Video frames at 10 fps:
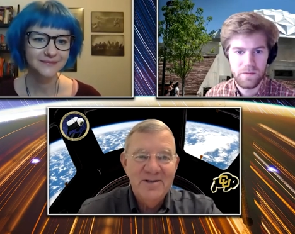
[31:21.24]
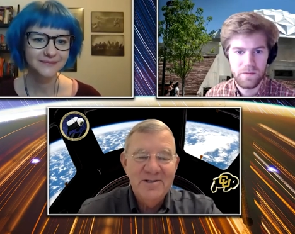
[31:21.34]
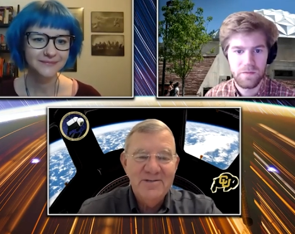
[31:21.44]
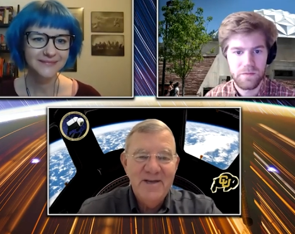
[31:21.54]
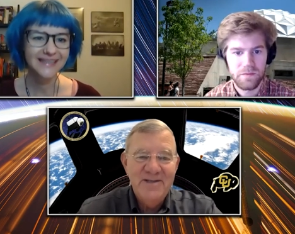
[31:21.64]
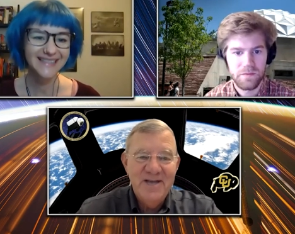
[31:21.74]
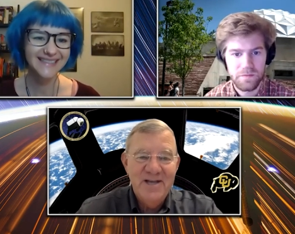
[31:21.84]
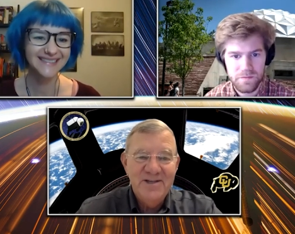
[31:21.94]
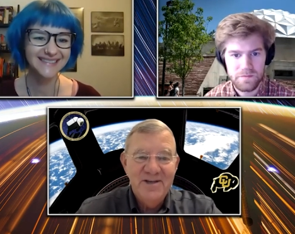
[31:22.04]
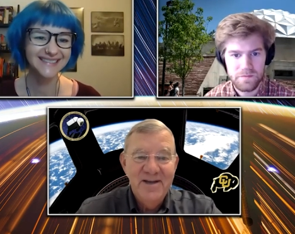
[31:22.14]
Speaker 1: the space
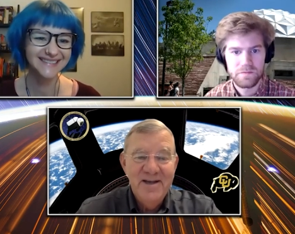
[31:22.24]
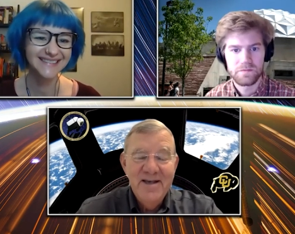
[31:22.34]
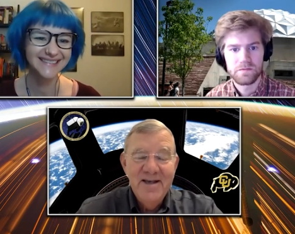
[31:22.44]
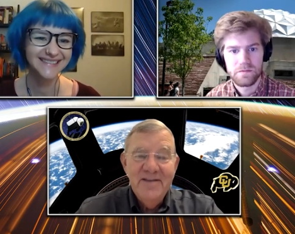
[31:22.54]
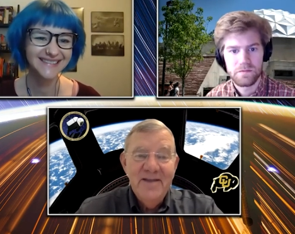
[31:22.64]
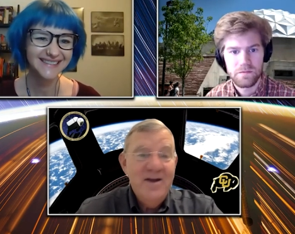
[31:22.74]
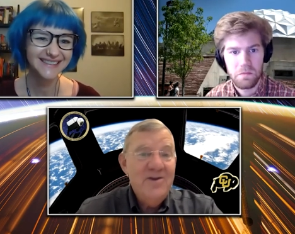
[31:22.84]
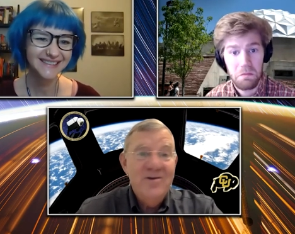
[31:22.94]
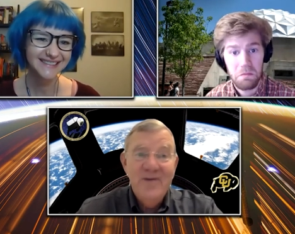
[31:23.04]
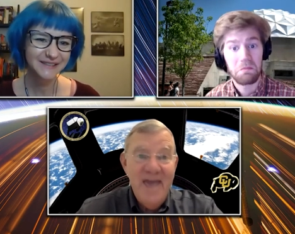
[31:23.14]
station. There,
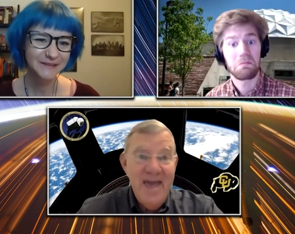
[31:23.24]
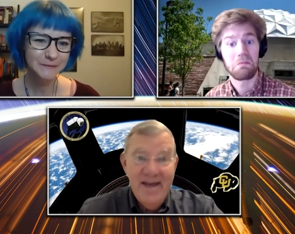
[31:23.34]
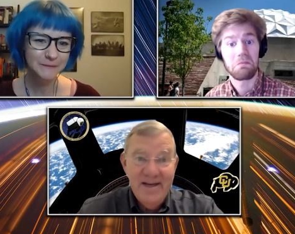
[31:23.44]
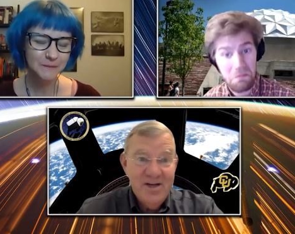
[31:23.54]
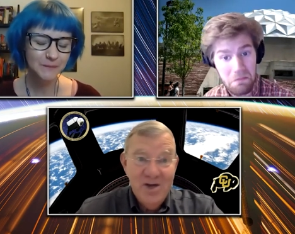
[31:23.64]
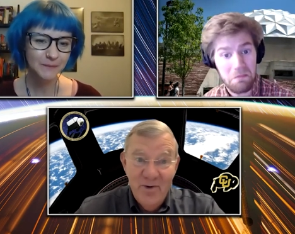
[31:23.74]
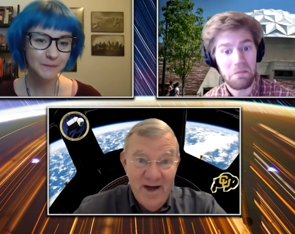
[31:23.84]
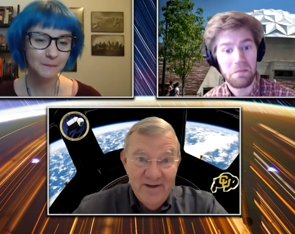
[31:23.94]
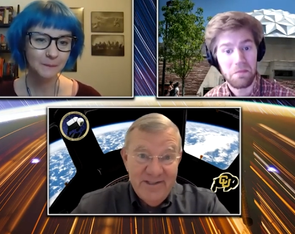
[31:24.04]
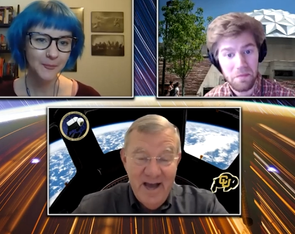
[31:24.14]
you can't go
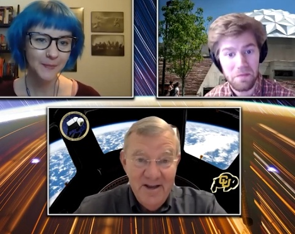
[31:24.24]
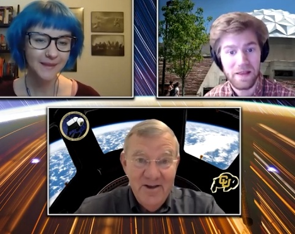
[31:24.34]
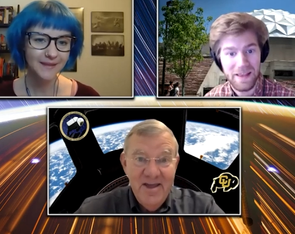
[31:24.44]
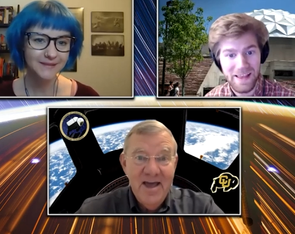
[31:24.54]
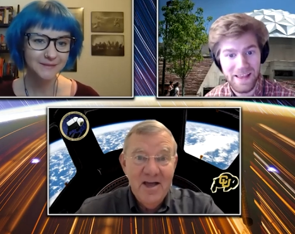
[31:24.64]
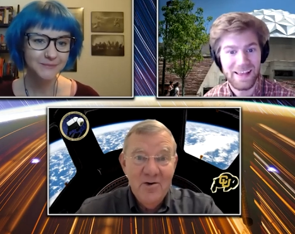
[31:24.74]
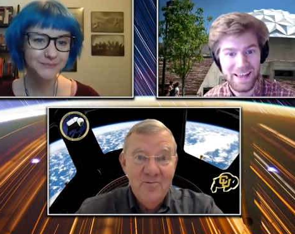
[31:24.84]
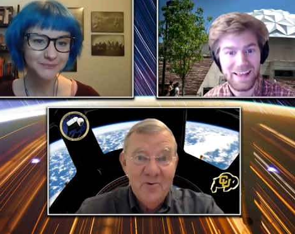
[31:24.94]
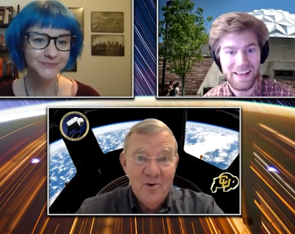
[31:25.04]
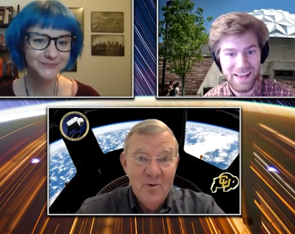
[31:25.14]
outside. You can't go
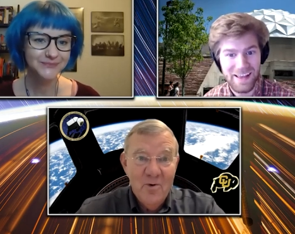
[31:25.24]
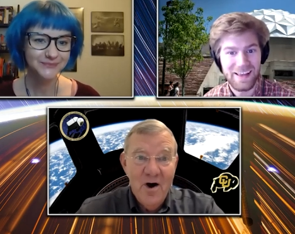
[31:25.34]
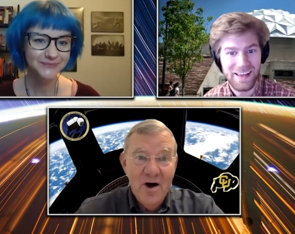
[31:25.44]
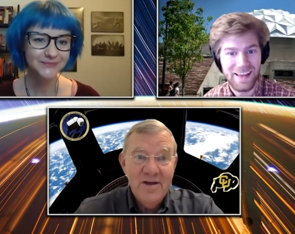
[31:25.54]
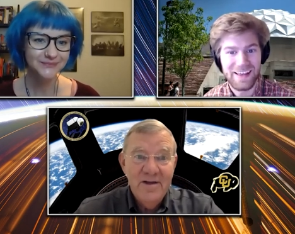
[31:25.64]
for a walk.